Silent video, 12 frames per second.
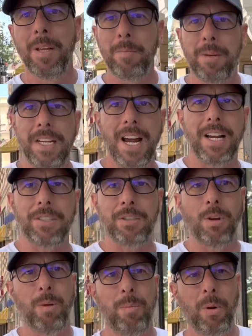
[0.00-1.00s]
But yeah, it's
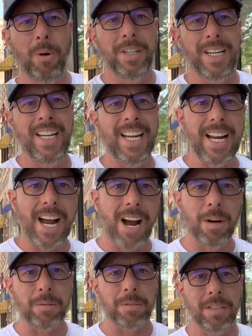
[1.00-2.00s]
so important to get
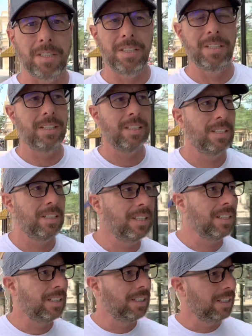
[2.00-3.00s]
out,
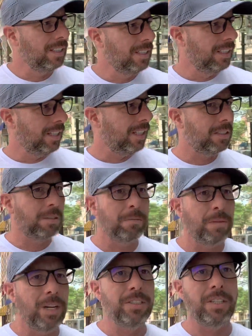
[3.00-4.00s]
get some
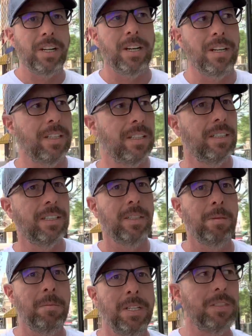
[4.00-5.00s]
fresh air,
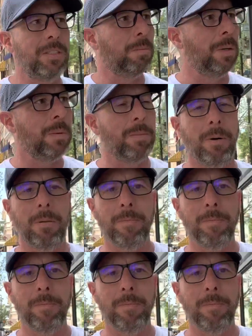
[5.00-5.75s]
meet some people,